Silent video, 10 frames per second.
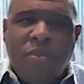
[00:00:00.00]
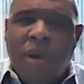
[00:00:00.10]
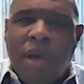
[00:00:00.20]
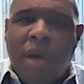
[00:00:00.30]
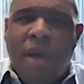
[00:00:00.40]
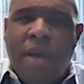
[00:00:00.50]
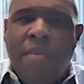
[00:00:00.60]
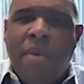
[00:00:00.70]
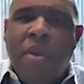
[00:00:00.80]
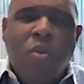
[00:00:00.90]

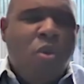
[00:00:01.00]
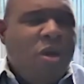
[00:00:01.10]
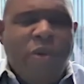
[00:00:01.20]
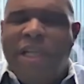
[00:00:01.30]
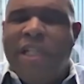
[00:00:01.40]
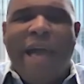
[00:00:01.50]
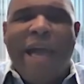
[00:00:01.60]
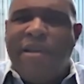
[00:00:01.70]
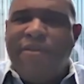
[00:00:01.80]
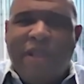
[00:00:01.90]
um, we'll, we
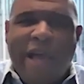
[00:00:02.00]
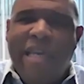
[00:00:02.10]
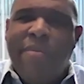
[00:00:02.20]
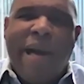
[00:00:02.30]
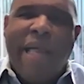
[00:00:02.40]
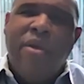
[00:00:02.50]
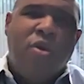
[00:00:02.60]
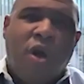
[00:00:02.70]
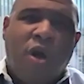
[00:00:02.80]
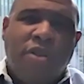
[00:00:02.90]
gladly fly anybody who
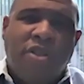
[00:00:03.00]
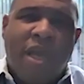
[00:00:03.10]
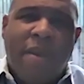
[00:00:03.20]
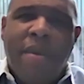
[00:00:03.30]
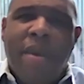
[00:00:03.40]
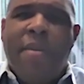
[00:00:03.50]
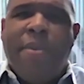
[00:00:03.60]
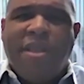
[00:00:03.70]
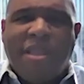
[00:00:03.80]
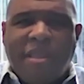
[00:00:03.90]
calls us up,
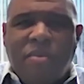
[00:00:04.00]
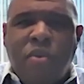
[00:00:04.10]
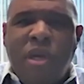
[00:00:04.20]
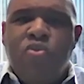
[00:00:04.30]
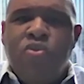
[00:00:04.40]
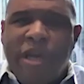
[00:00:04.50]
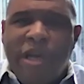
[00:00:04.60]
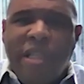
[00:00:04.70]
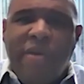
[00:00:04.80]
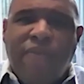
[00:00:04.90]
but we
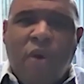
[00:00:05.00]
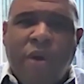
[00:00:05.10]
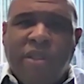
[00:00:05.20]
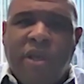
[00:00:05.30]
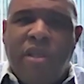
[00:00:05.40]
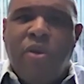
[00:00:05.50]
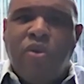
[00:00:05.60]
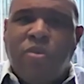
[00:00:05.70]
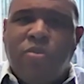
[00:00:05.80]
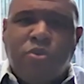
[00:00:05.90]
really focus on
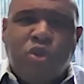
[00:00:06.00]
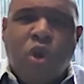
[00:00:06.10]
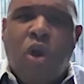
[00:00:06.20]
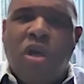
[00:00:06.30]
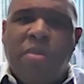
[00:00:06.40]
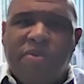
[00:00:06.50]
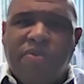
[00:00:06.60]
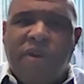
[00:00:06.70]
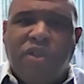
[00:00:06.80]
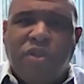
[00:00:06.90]
those charter
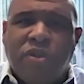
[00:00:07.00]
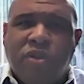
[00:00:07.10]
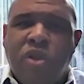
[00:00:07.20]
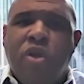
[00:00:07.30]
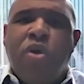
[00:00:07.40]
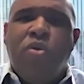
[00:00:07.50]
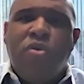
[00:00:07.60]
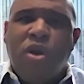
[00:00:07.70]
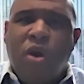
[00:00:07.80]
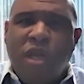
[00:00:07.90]
professionals
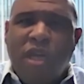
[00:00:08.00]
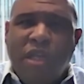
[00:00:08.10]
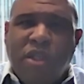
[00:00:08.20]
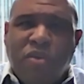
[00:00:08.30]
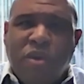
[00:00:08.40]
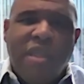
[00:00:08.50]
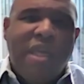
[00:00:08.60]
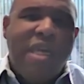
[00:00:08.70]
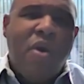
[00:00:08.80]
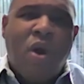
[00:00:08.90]
who know the industry,
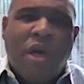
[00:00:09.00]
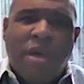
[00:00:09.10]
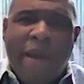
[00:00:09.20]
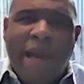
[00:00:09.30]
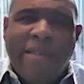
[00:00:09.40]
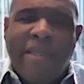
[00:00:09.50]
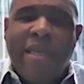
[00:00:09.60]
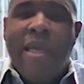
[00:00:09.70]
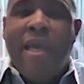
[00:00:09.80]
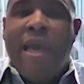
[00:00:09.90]
they know our
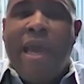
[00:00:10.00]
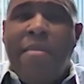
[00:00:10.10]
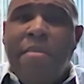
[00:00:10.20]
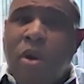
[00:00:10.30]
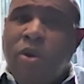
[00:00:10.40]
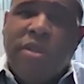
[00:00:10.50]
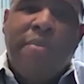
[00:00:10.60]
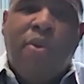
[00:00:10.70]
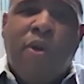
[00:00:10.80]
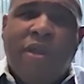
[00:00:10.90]
capacity, and most
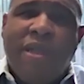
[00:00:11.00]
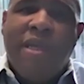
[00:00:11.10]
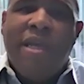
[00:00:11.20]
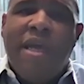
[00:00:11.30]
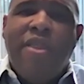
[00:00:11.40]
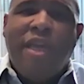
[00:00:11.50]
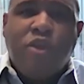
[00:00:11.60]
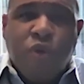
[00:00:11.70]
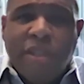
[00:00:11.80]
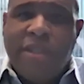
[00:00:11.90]
importantly, they
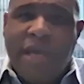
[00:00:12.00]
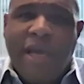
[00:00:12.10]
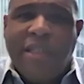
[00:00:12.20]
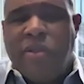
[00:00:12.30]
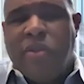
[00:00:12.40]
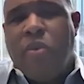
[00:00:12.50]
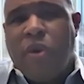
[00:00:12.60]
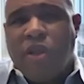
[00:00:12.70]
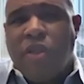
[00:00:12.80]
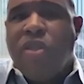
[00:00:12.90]
trust us
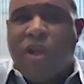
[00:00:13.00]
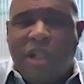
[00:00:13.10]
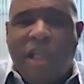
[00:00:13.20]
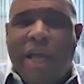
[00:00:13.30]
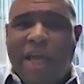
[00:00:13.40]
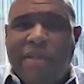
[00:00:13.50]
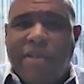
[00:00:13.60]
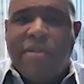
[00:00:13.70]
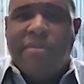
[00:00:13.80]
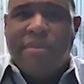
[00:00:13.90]
with their clients.